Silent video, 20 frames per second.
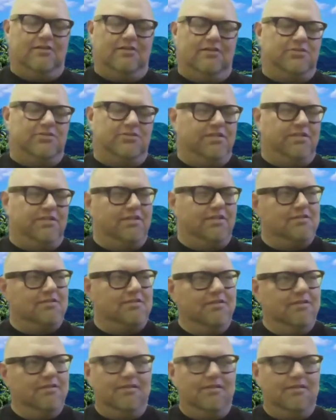Oh, geez.
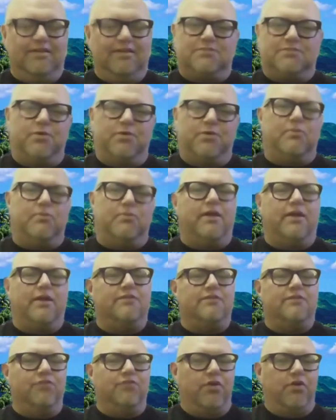Yeah, spring break
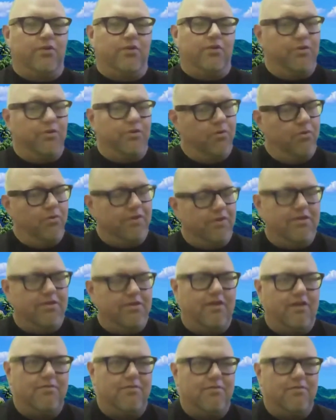in Florida when you work in the
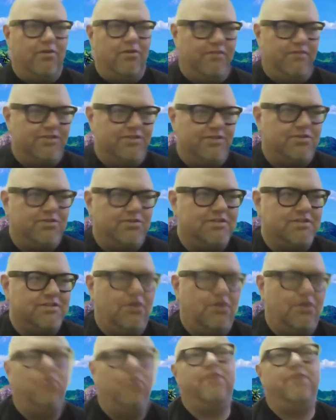automotive industry is a
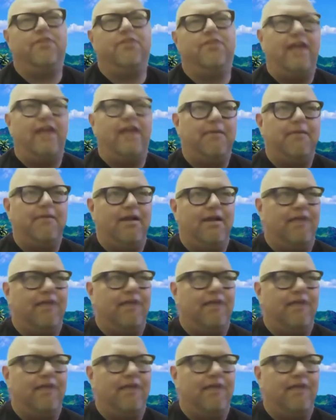whole different nightmare.